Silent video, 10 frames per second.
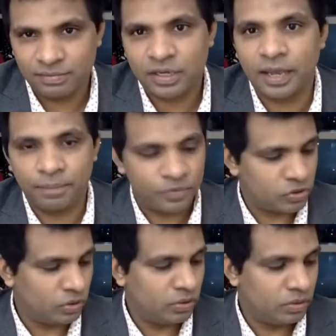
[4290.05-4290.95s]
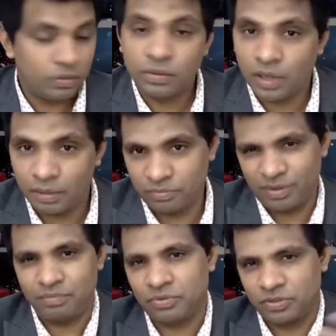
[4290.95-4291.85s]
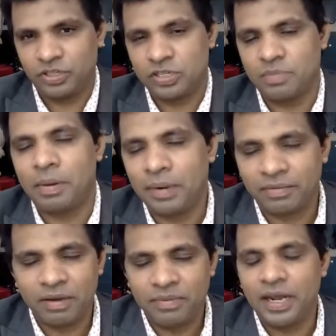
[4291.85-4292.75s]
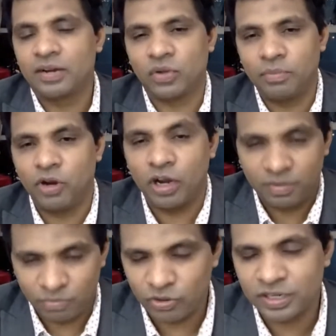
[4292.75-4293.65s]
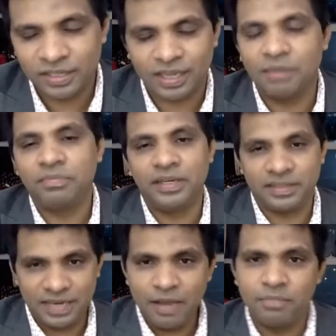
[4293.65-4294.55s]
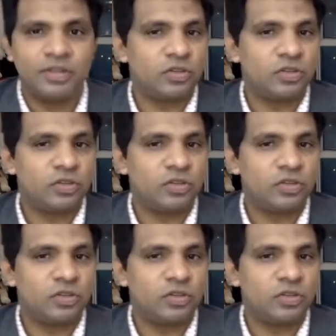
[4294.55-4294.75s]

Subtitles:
Okay, so this is a public webinar, so I'm not putting the company's name.